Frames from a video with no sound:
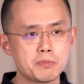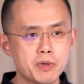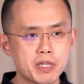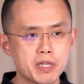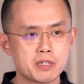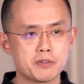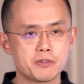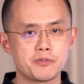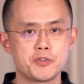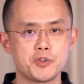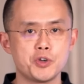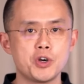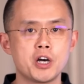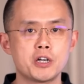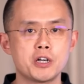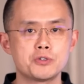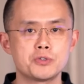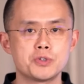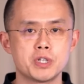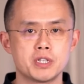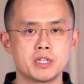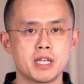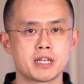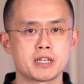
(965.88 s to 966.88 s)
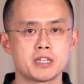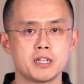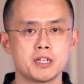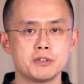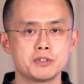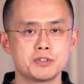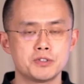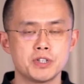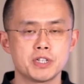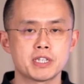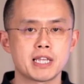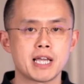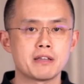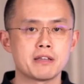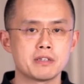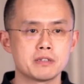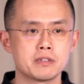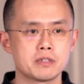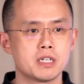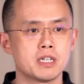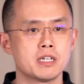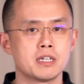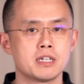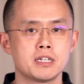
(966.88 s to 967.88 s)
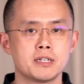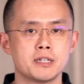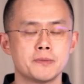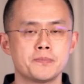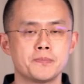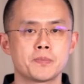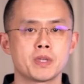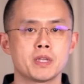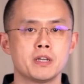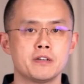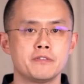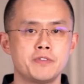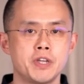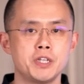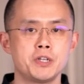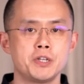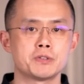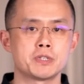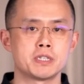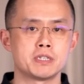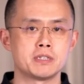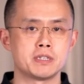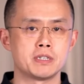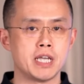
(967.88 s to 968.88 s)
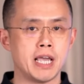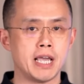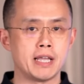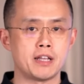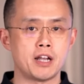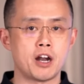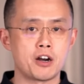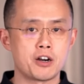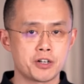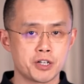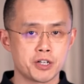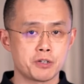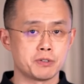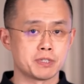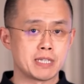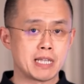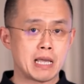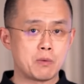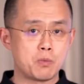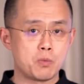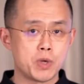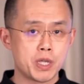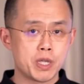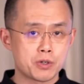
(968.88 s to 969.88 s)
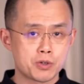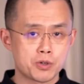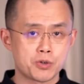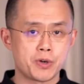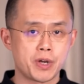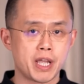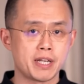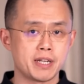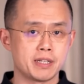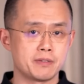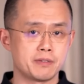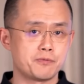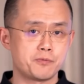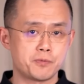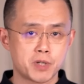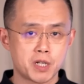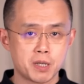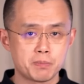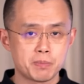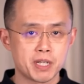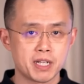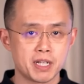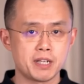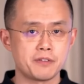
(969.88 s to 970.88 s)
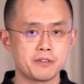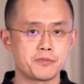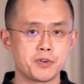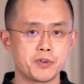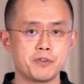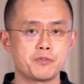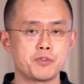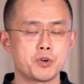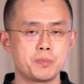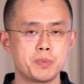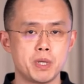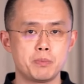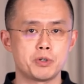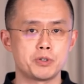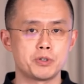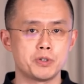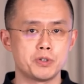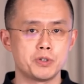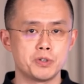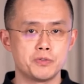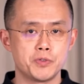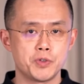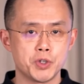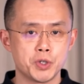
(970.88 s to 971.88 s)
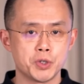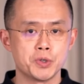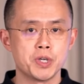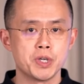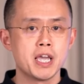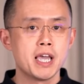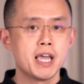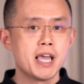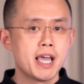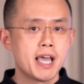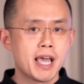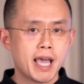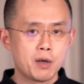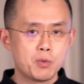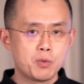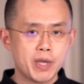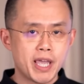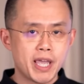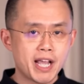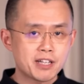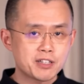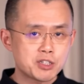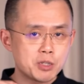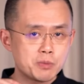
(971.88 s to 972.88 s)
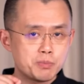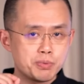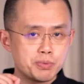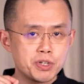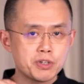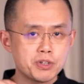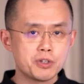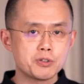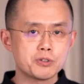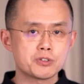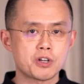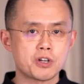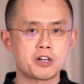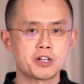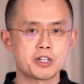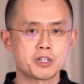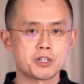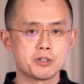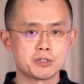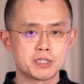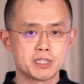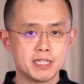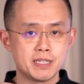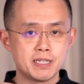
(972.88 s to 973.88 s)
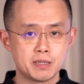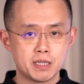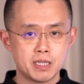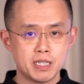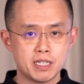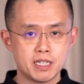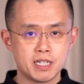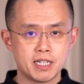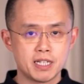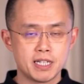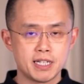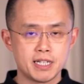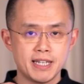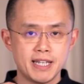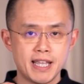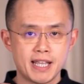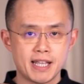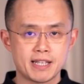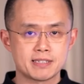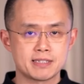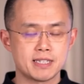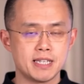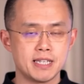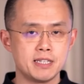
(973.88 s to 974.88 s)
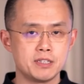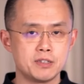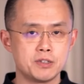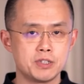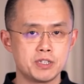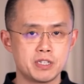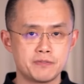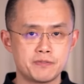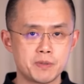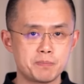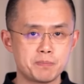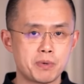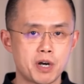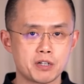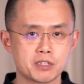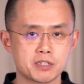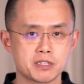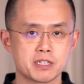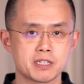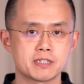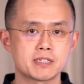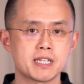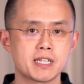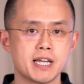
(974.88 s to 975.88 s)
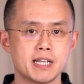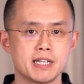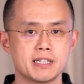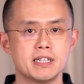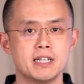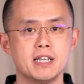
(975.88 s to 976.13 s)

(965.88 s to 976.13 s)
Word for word: with a few hundred, like close to a thousand um, uh, videos and, and, articles that we created completely free for people to review. And we actually put those articles in uh, uh links into different parts of the site